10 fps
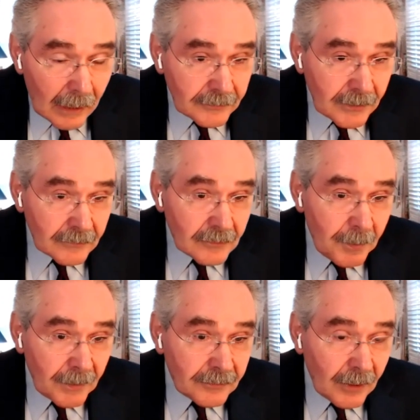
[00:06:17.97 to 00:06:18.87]
Sikhs
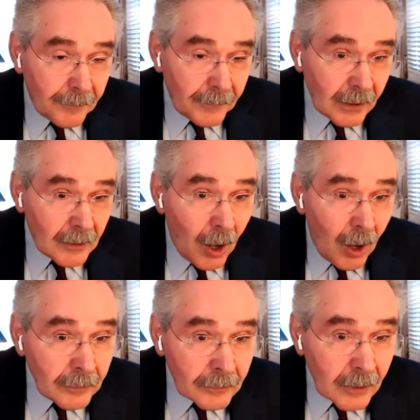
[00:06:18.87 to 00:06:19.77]
have been suffering an
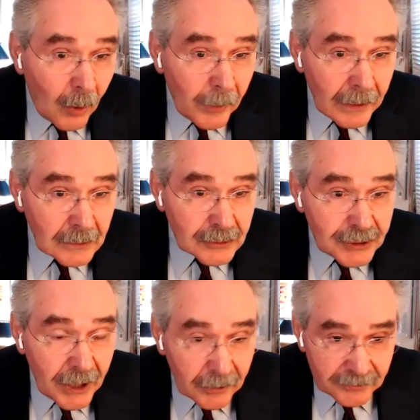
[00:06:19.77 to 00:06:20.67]
ongoing
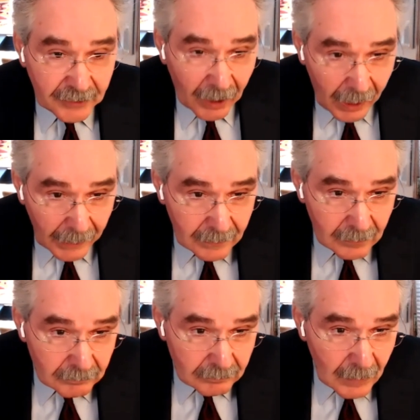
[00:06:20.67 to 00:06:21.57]
genocide